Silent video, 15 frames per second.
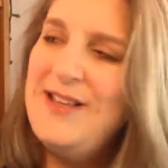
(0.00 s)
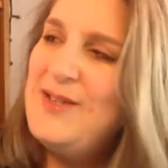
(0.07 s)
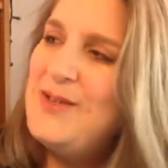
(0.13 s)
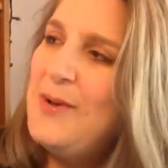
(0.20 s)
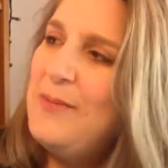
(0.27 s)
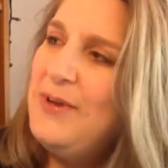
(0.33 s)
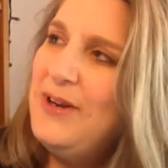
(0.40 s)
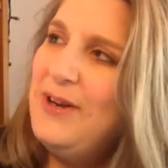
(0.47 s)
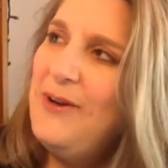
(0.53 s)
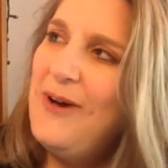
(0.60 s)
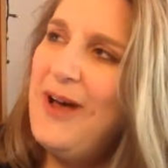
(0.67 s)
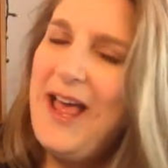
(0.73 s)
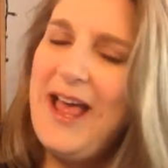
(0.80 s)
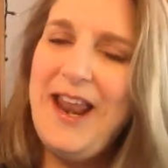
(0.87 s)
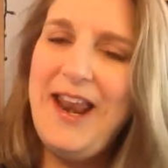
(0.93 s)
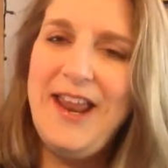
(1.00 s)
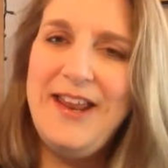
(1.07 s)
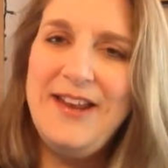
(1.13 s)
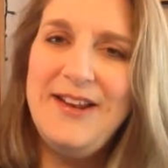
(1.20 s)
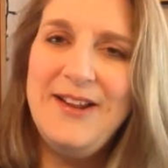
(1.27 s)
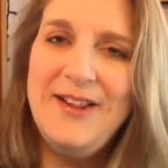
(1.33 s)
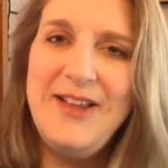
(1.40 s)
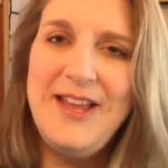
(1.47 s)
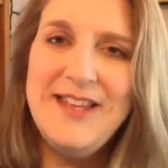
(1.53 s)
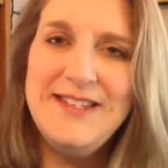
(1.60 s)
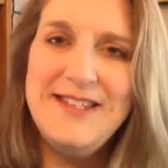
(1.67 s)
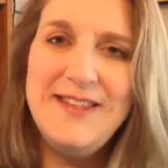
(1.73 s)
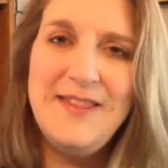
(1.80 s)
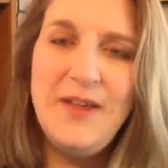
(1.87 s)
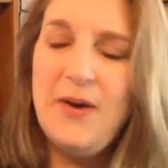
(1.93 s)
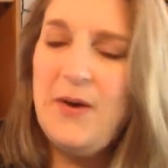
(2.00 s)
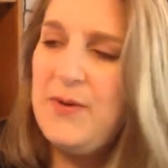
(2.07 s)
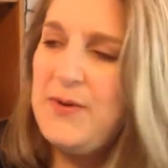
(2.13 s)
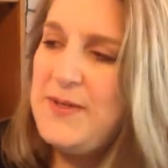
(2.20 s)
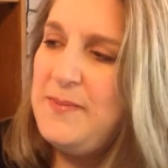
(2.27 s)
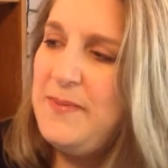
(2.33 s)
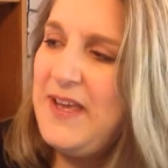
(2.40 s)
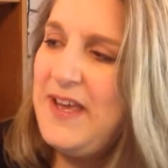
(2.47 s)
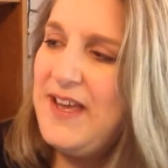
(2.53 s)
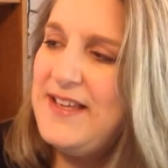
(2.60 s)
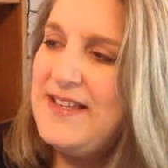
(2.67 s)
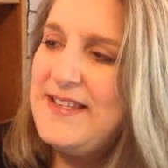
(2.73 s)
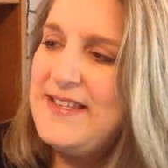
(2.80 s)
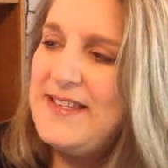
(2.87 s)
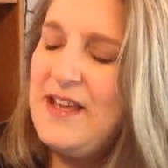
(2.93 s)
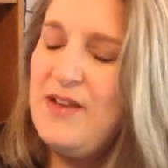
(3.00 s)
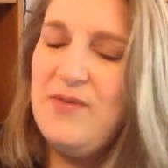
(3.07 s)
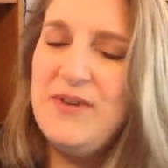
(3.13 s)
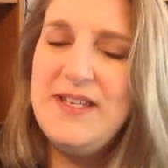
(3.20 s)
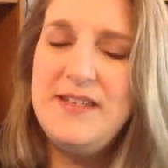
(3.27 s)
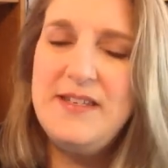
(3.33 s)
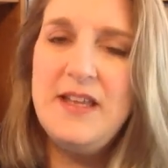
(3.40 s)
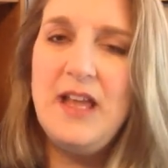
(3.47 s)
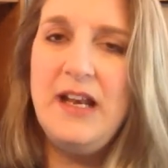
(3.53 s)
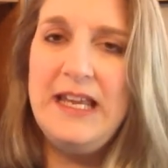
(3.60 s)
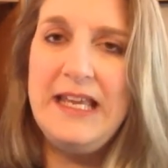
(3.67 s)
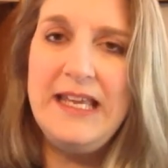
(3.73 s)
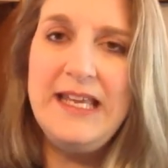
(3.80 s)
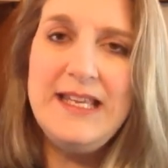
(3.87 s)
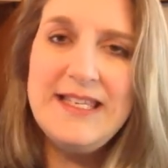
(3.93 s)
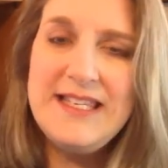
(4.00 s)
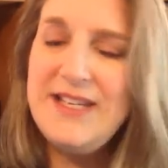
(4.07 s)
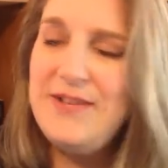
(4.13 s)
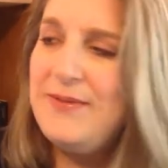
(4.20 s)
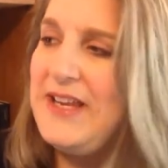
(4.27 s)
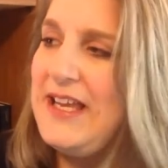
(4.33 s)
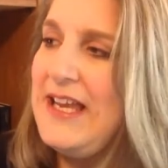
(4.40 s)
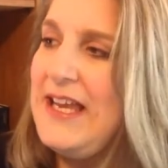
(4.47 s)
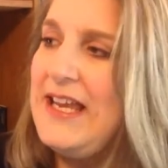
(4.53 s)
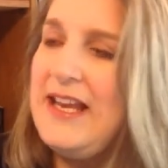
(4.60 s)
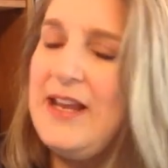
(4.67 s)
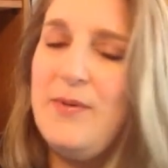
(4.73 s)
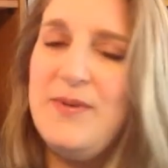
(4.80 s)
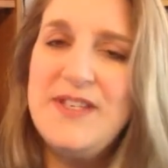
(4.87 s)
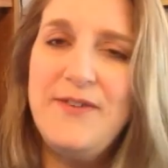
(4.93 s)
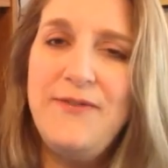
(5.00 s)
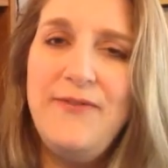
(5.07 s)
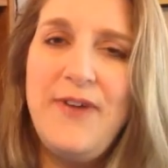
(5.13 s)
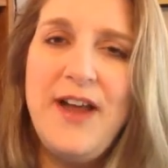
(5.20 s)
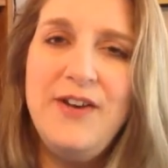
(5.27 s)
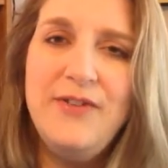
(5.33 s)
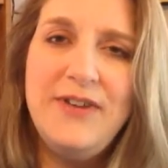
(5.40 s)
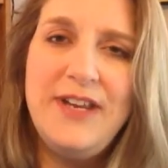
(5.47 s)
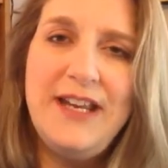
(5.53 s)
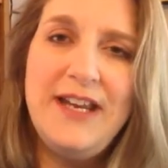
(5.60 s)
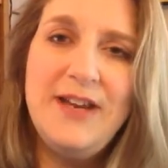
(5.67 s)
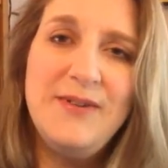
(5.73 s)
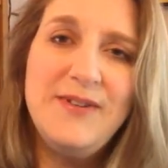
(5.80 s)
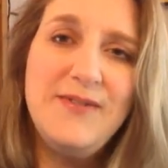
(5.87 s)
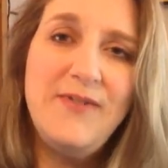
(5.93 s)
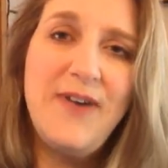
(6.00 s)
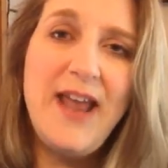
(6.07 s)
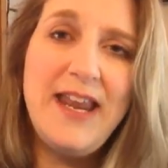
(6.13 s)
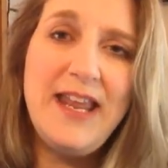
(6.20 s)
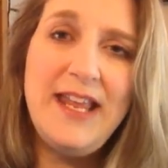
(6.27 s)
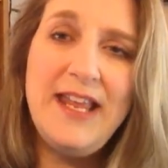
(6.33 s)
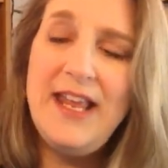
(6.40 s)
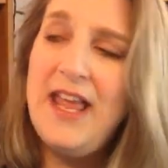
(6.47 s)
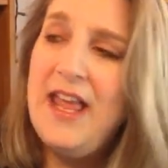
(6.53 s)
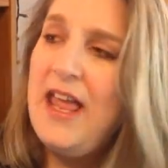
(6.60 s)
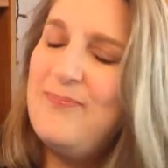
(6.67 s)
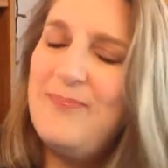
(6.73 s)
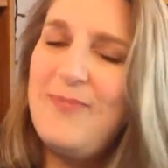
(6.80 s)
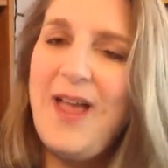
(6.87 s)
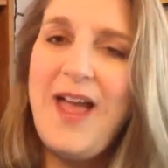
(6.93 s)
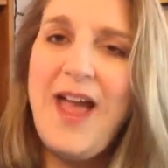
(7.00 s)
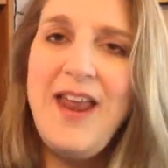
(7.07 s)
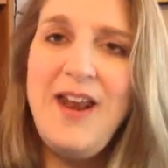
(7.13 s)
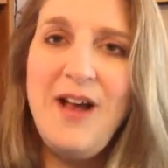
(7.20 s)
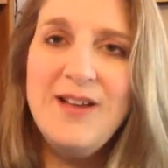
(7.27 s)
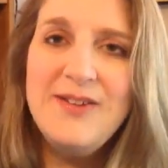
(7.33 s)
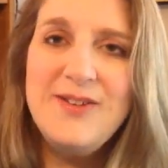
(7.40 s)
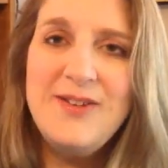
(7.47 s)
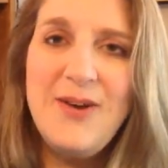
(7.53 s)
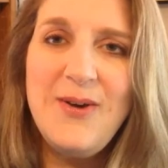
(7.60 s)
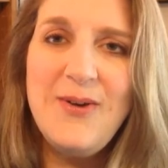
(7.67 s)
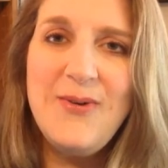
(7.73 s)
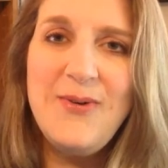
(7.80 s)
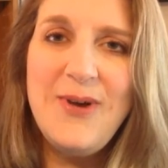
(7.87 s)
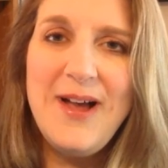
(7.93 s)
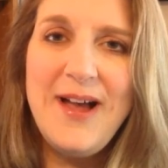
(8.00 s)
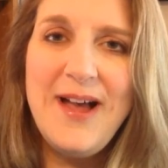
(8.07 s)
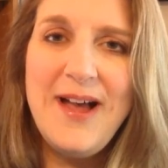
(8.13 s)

So I'm going to go ahead and look into those because it was an easy read. It was a fun read. It was funny and also